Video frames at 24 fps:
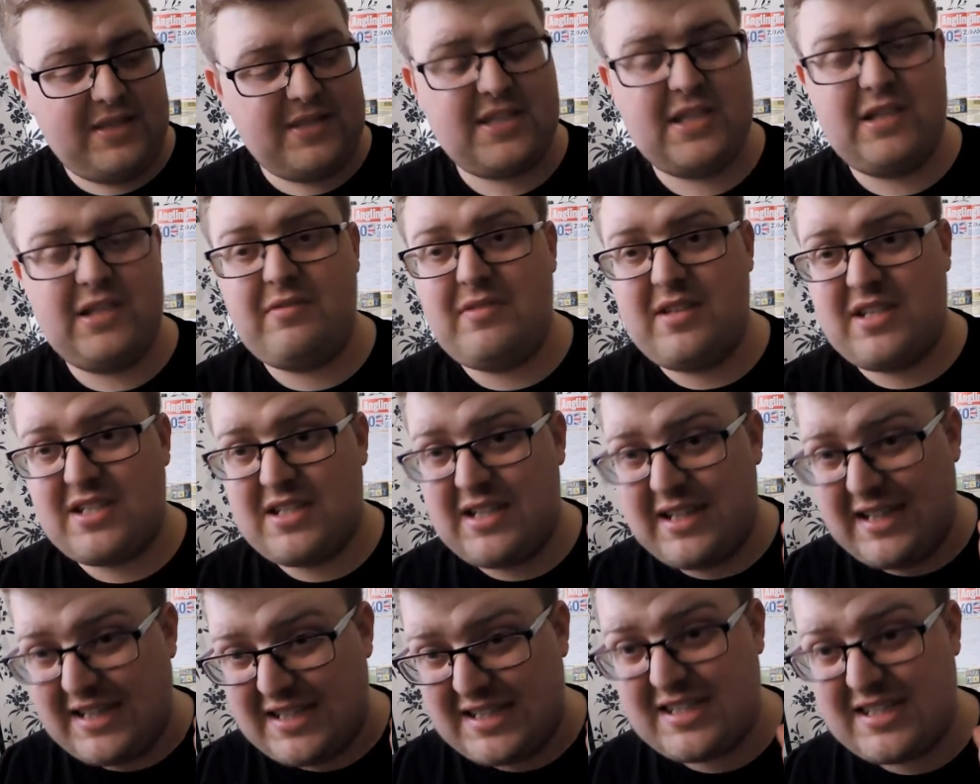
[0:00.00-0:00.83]

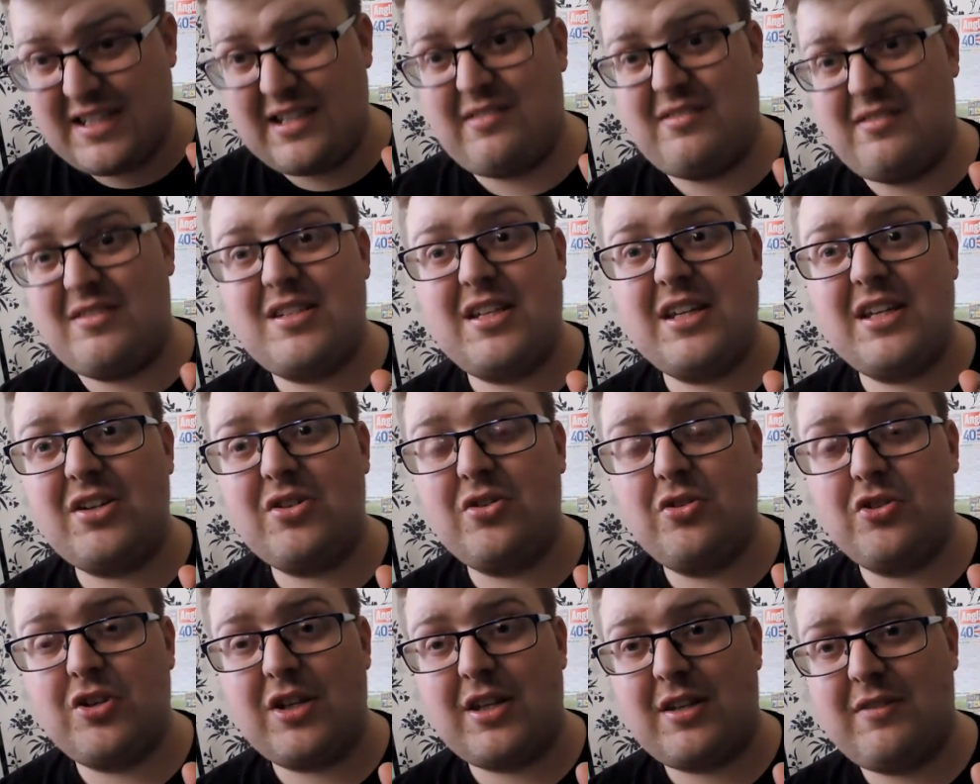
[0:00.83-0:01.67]
Seriously
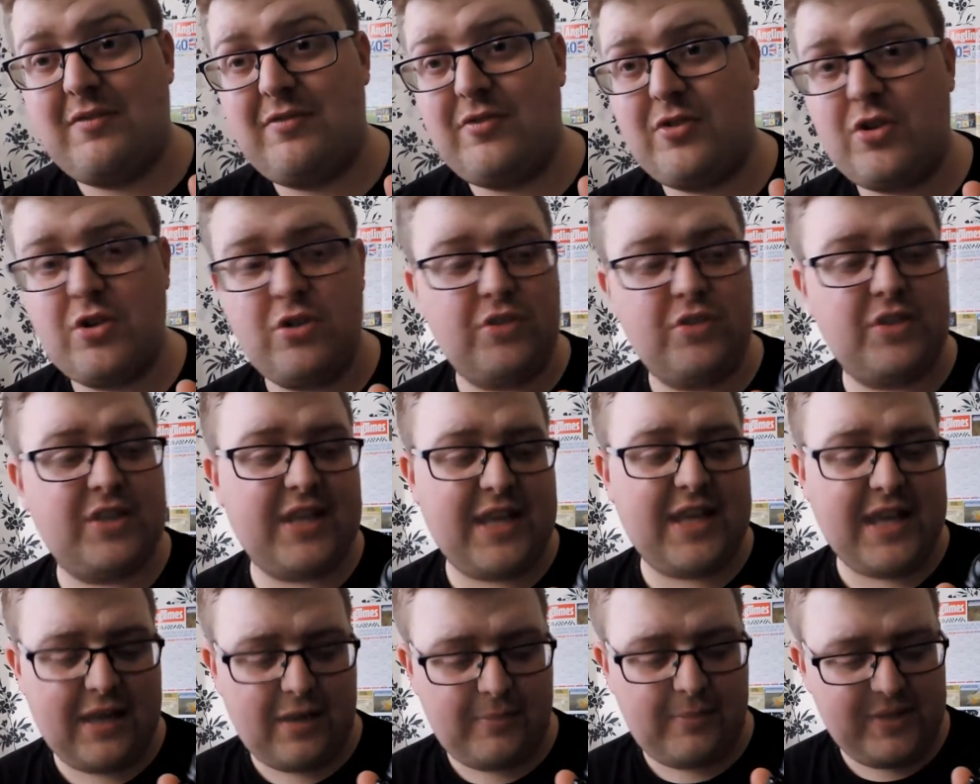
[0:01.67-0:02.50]
good
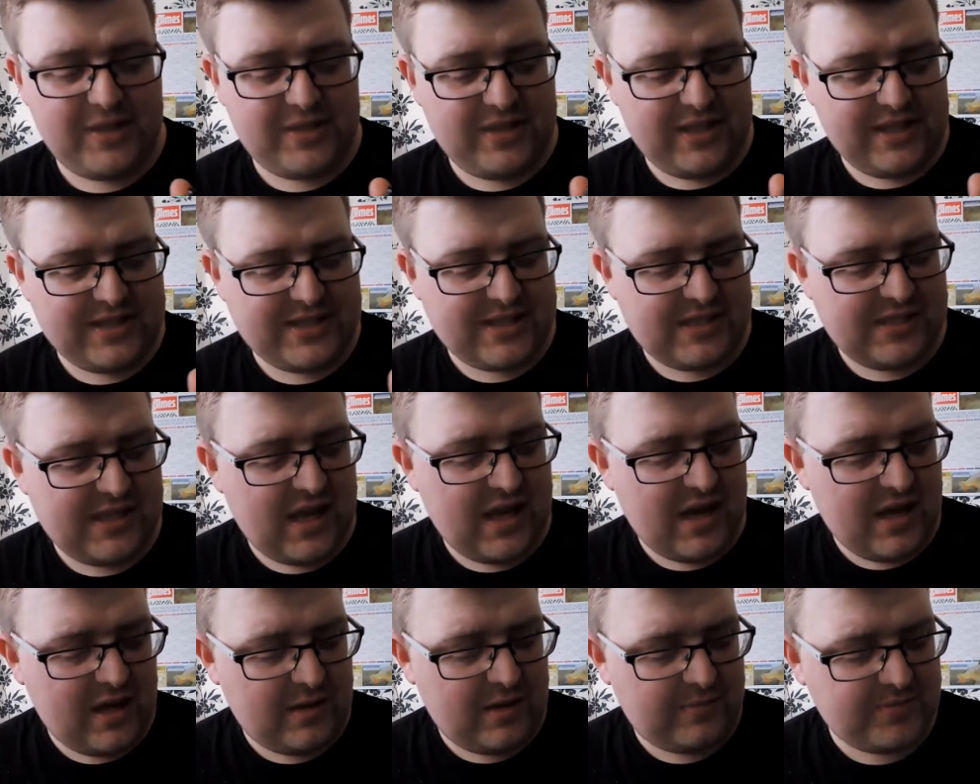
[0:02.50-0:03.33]
kit. I mean, these
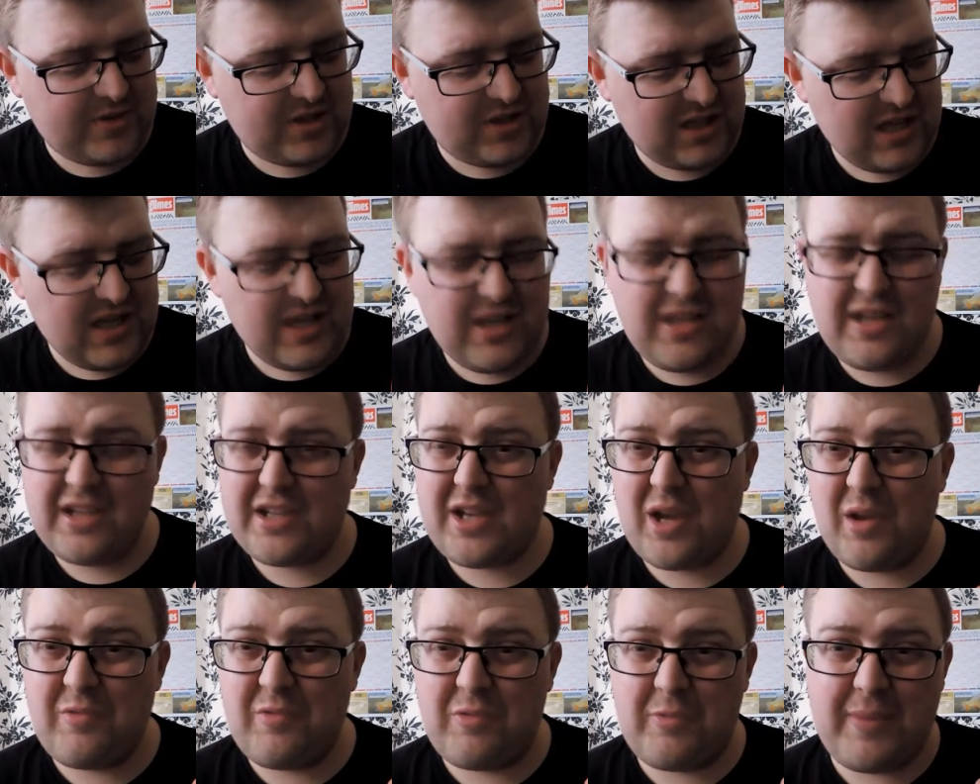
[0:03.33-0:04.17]
alarms are
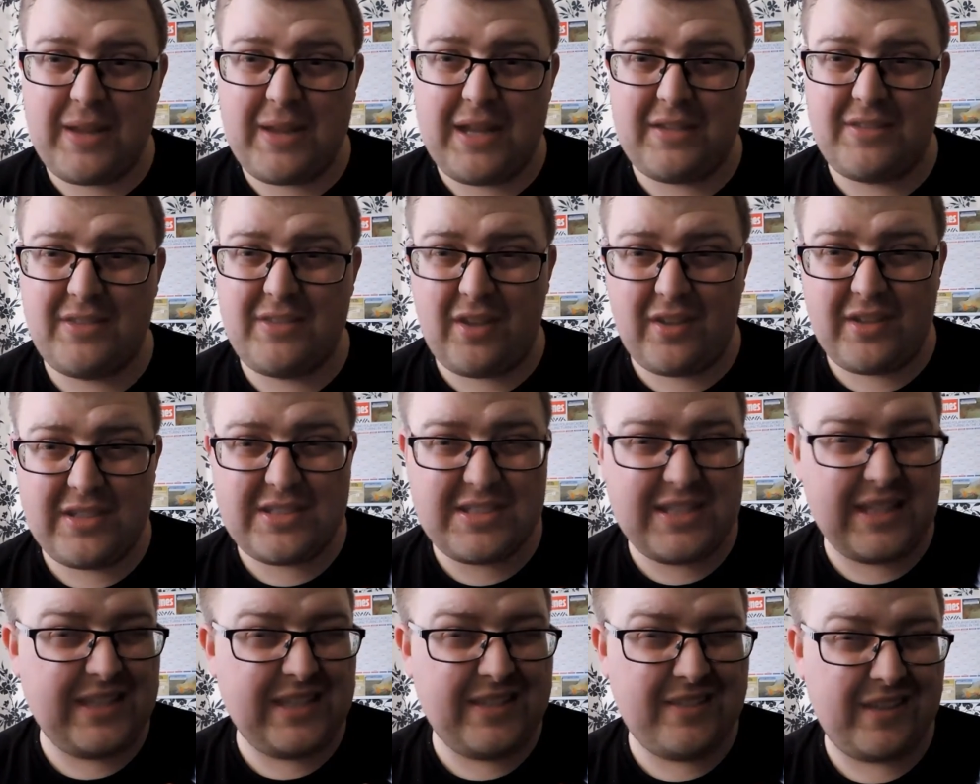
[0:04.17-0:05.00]
going for about
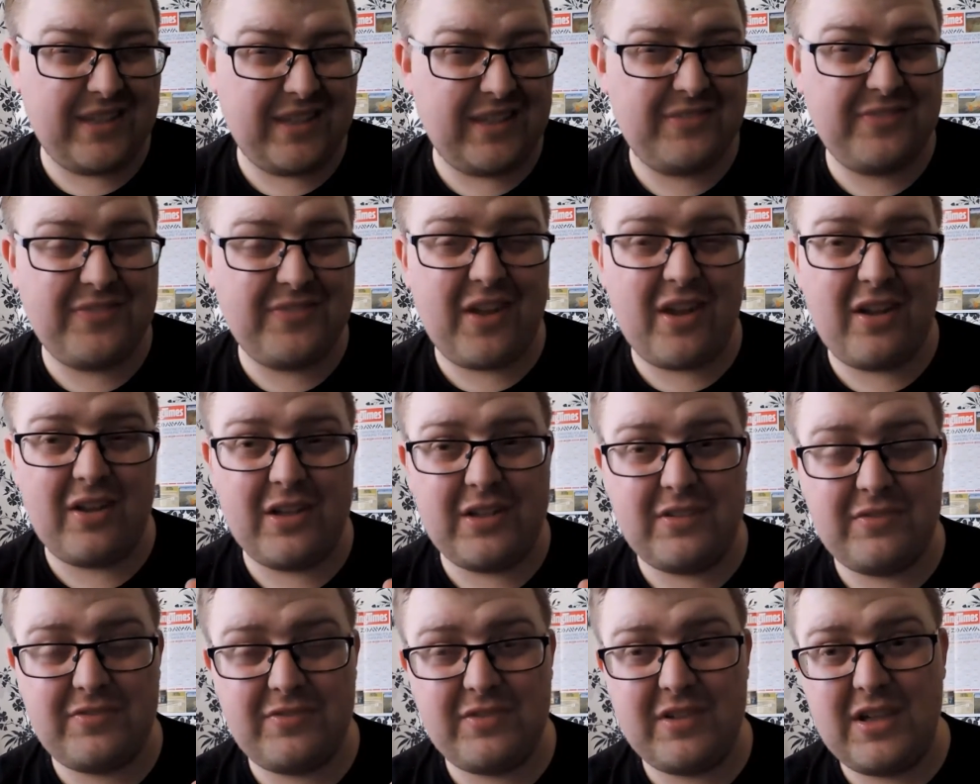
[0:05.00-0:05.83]

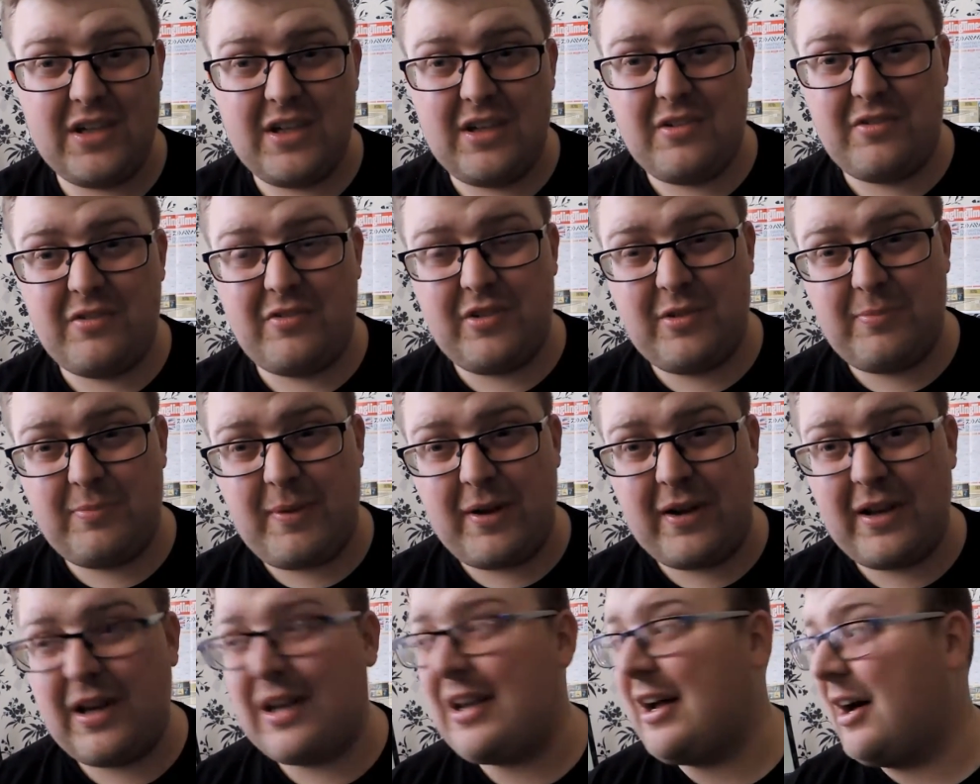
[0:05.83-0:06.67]
$19.95 for a
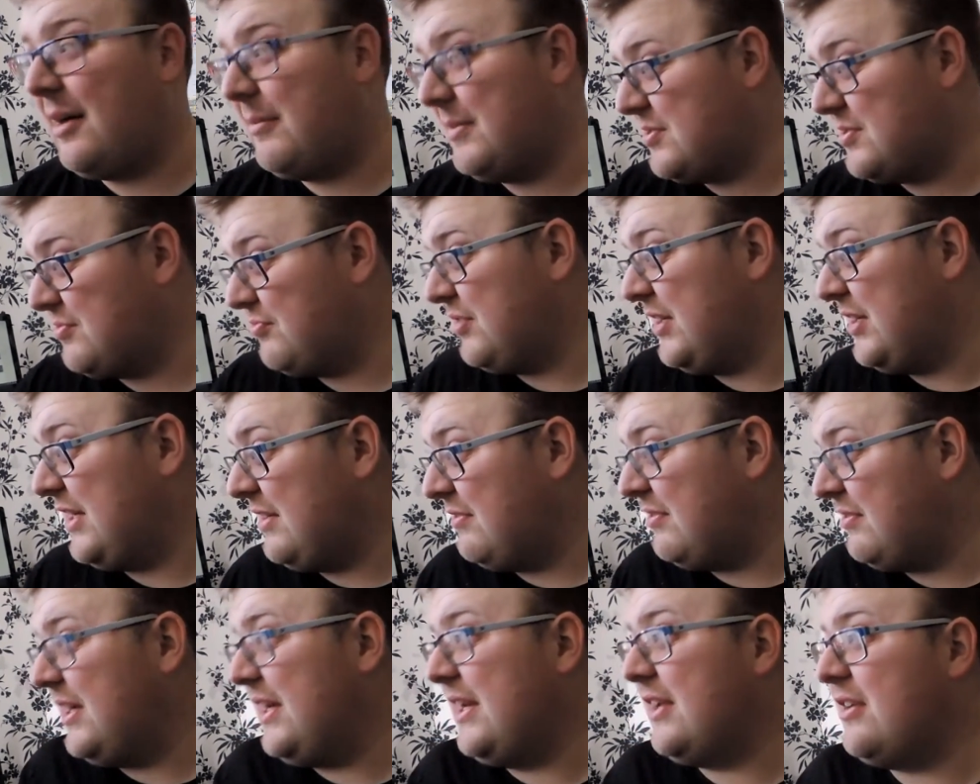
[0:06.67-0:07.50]
bite alarm. Is
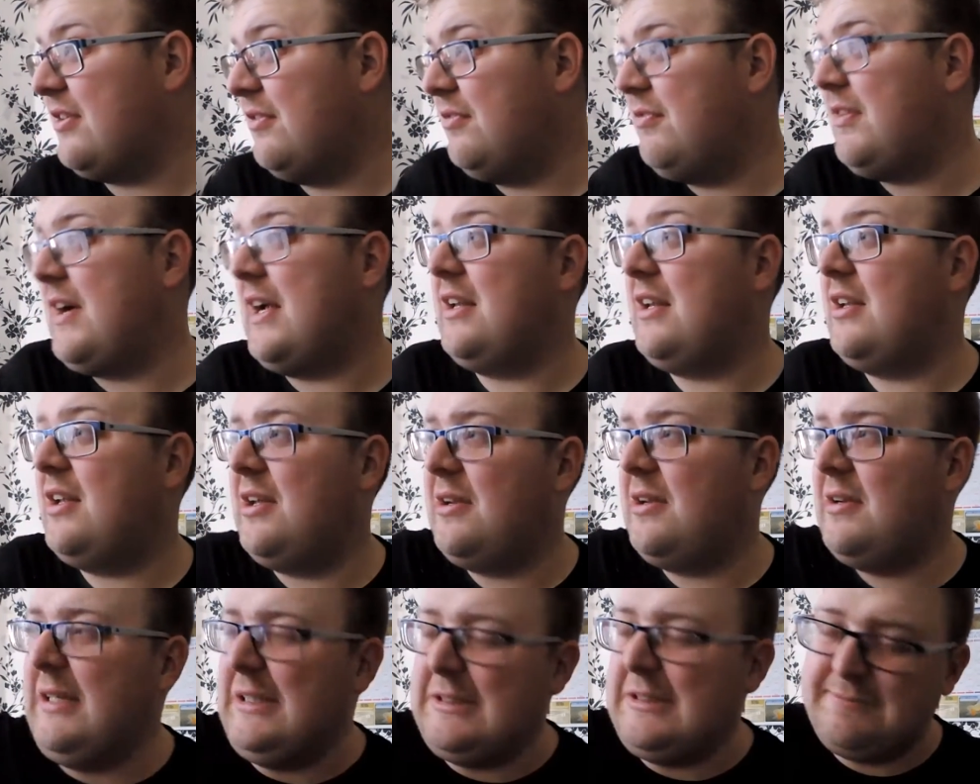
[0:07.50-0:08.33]
really good
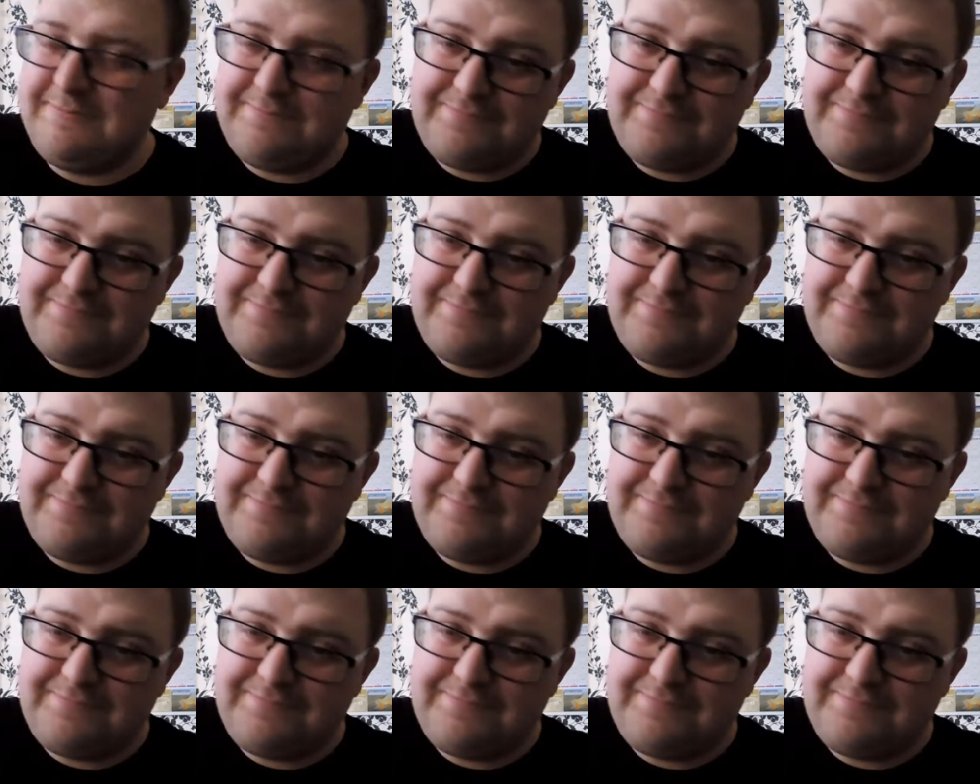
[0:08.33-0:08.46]
value,